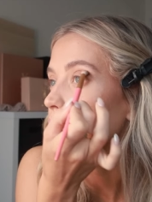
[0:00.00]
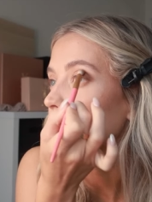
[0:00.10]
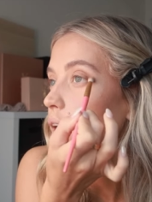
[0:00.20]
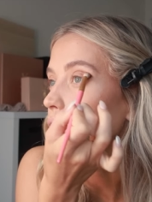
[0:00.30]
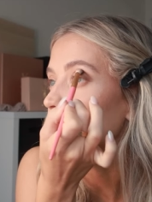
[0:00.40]
my
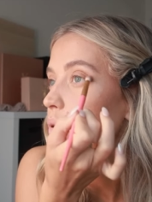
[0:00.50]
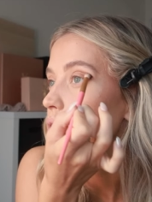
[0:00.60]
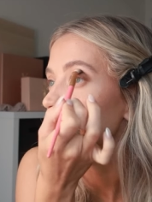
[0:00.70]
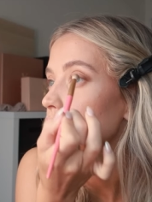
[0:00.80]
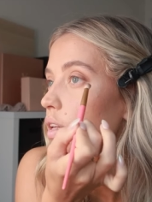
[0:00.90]
eye
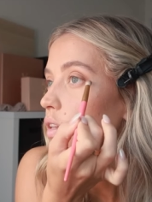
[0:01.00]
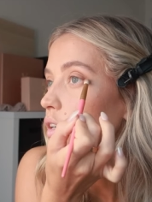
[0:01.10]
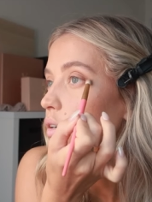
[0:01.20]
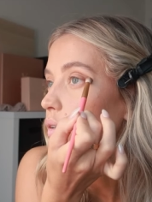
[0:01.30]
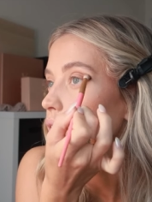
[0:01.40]
open so then
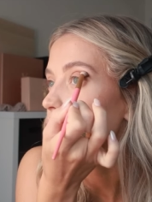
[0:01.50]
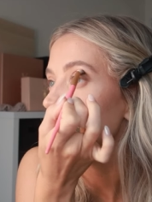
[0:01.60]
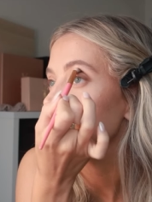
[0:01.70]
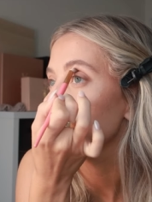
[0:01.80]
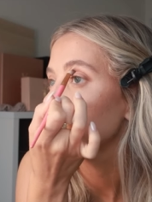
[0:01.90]
the
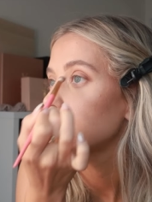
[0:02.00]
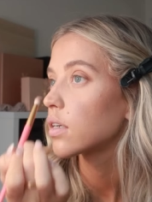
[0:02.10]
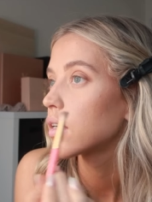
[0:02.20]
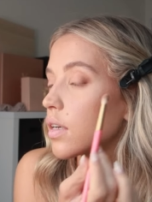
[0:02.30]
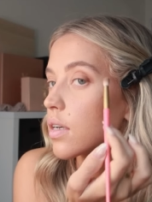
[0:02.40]
crease
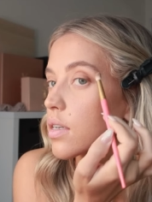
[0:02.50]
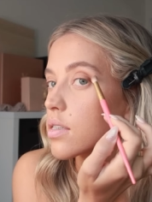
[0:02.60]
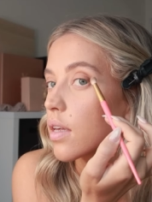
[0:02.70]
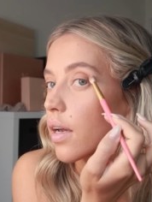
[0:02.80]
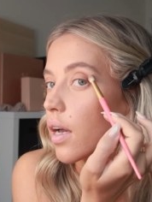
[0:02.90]

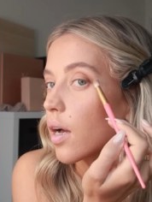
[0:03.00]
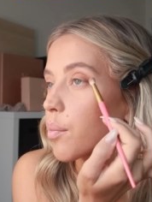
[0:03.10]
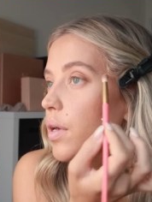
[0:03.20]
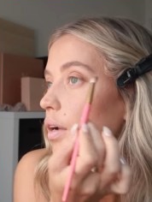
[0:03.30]
is like up